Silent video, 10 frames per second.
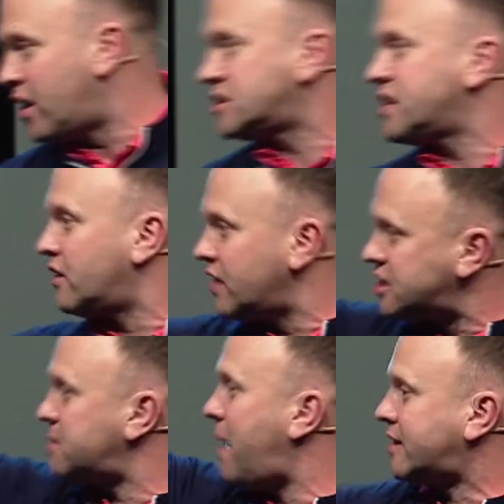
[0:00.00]
of the tunnel, they
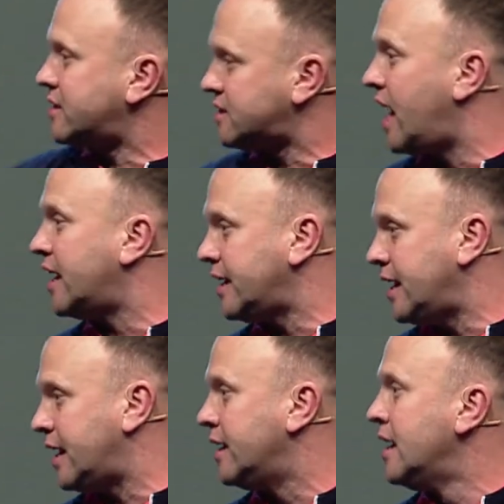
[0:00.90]
smack the sign
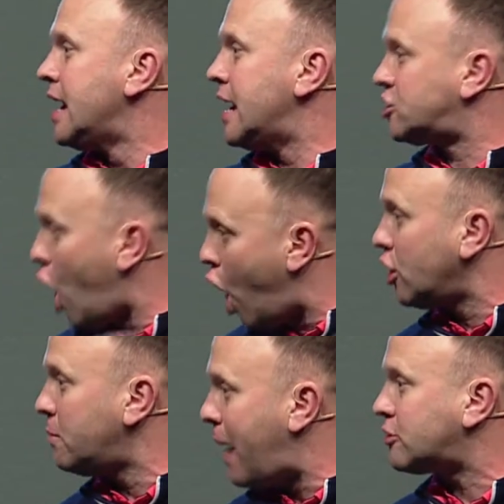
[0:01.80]
again. It's all
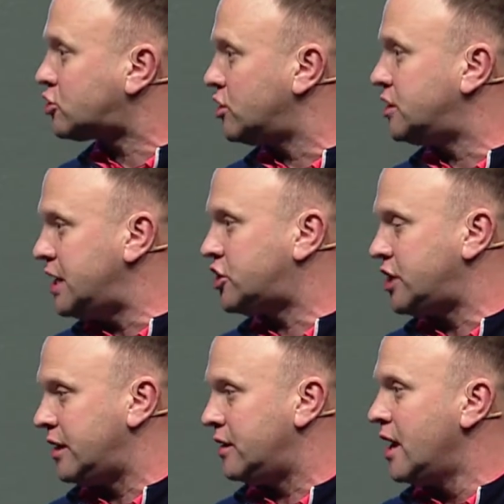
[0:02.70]
about
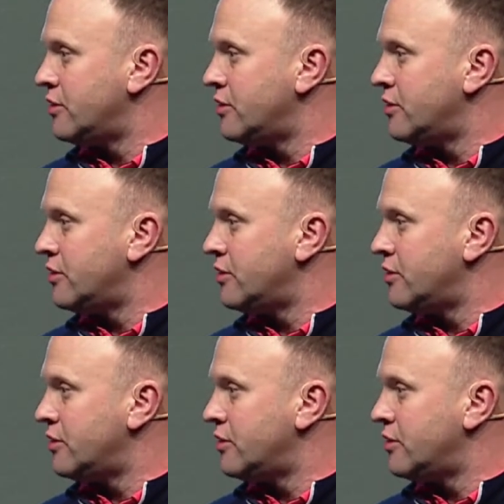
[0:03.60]
tradition.